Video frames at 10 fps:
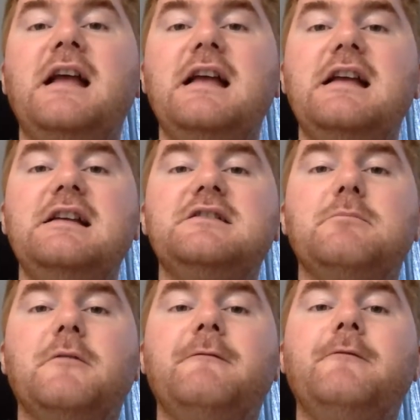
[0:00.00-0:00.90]
is
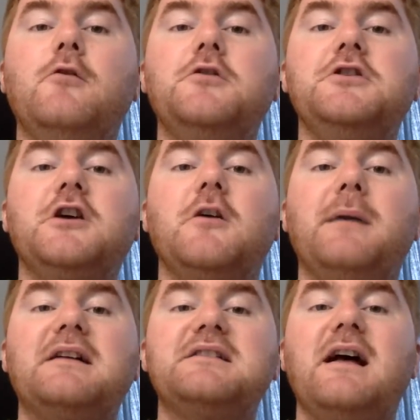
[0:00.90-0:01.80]
before you go
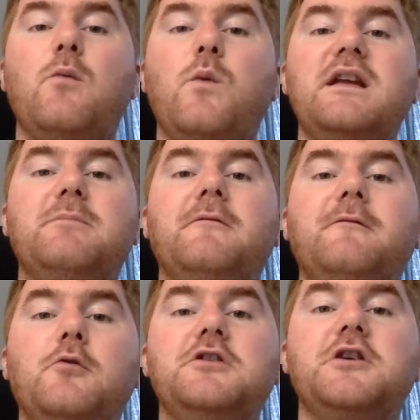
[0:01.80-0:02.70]
back, that week
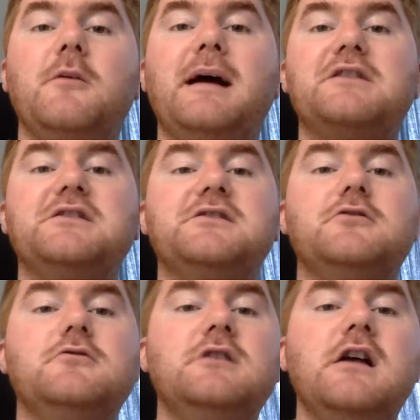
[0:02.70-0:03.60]
before you go back to
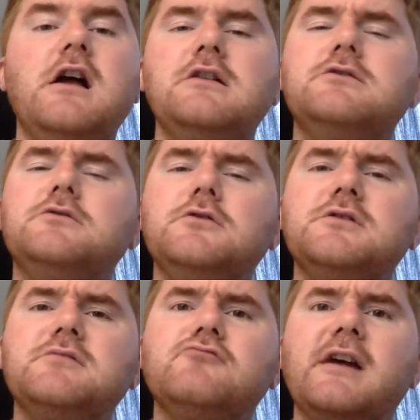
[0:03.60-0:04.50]
school, do
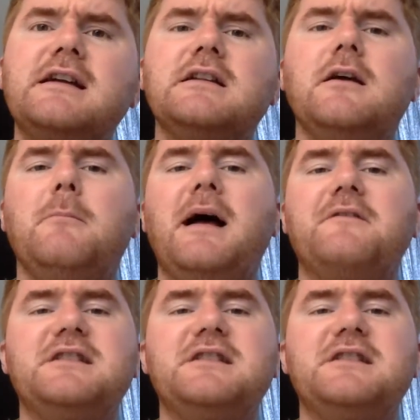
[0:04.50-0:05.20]
some regular maths.